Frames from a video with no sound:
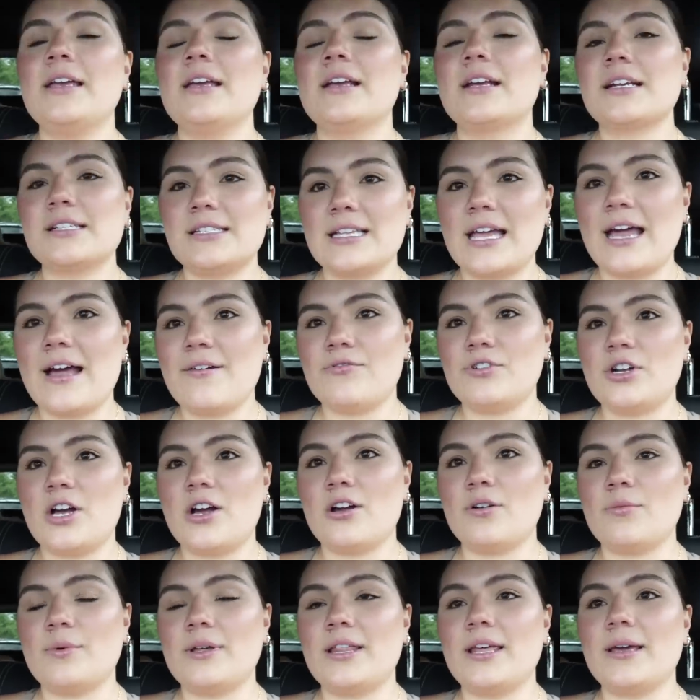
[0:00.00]
because they have a
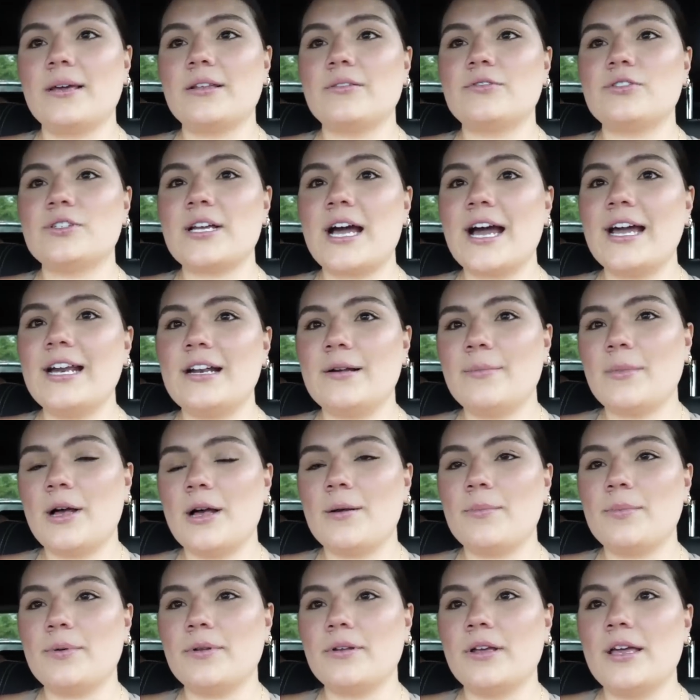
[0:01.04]
dog, we like tied him
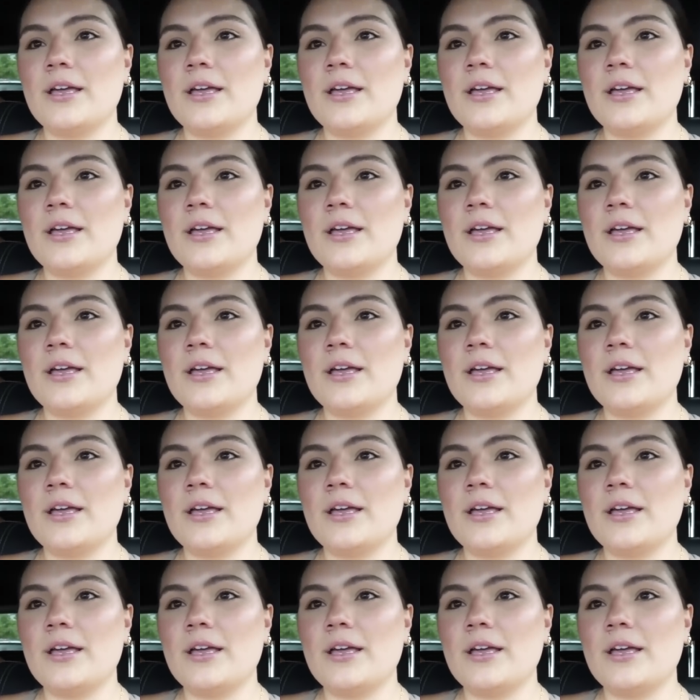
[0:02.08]
up